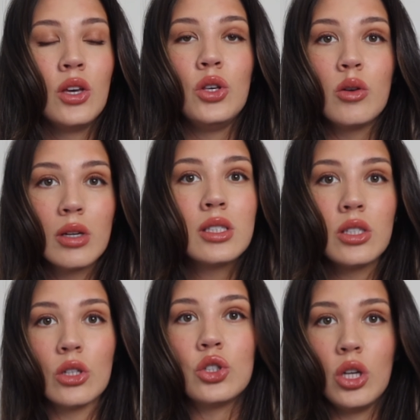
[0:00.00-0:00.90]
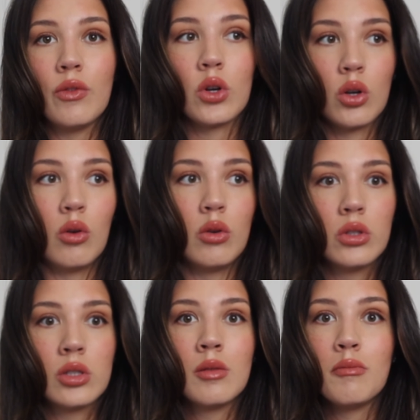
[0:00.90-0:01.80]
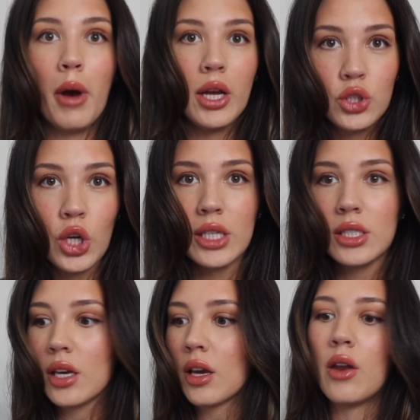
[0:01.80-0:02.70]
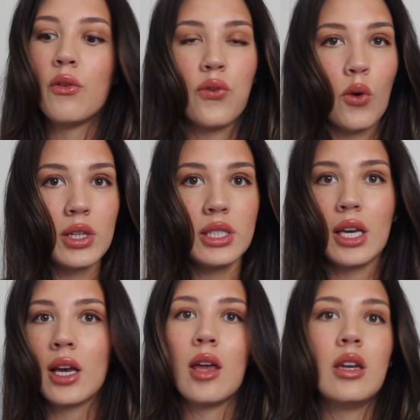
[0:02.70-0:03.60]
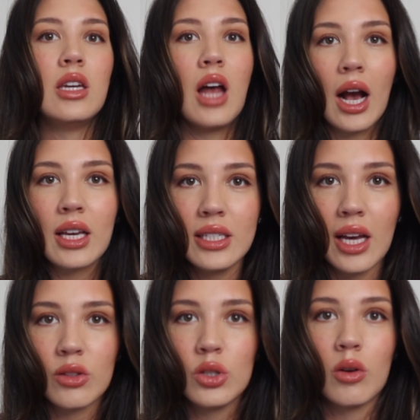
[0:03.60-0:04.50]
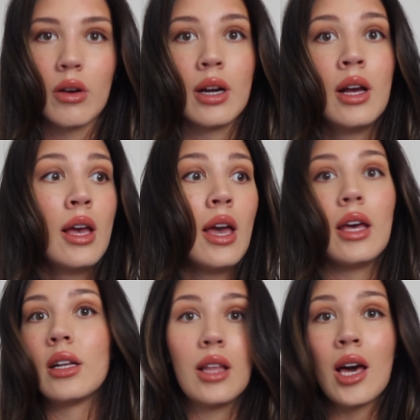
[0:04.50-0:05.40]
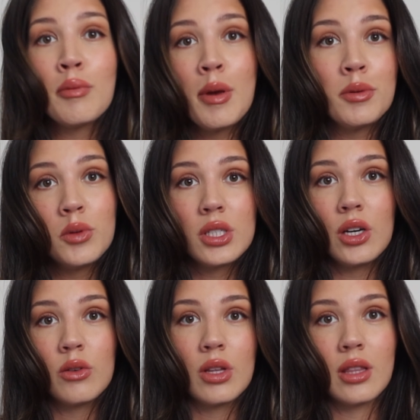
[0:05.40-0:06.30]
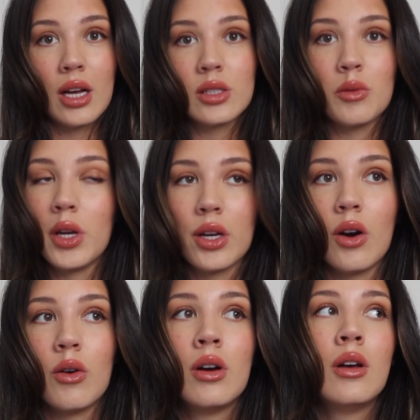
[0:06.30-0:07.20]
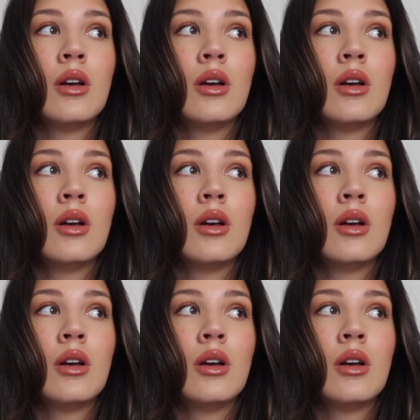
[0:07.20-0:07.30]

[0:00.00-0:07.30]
You can still achieve your goals by chasing and forcing and knocking down the door, and a lot of people will tell you that that's the way to go.